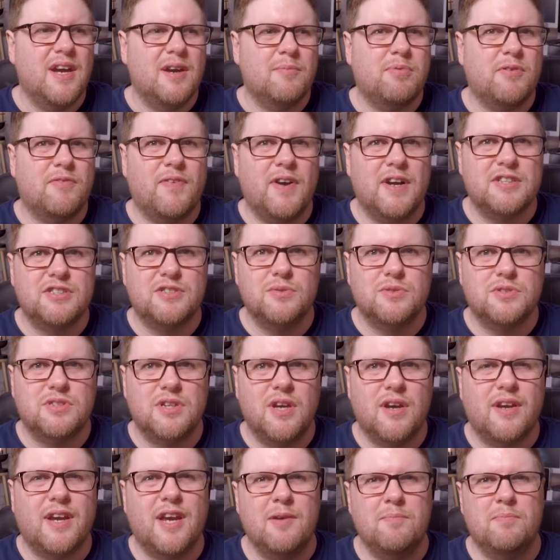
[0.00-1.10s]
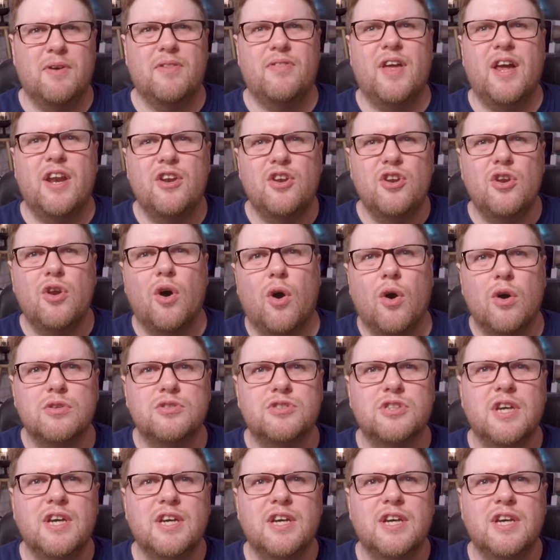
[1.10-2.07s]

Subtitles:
professional circuit, but they're not.